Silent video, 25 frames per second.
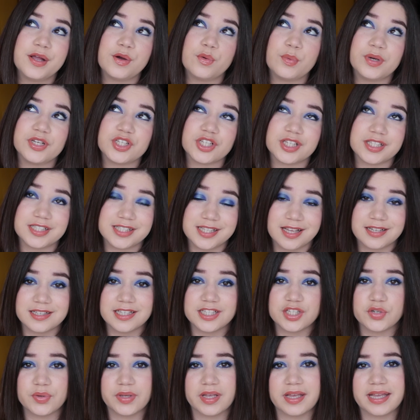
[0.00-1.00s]
which I
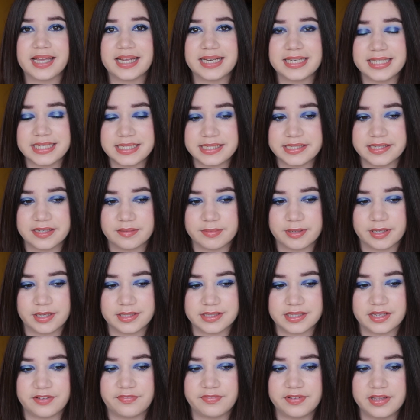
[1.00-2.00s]
started doing again this year,
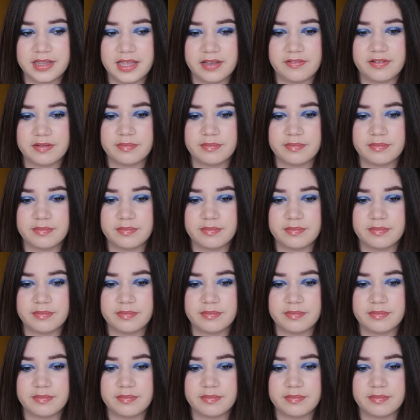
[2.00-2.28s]
because I feel like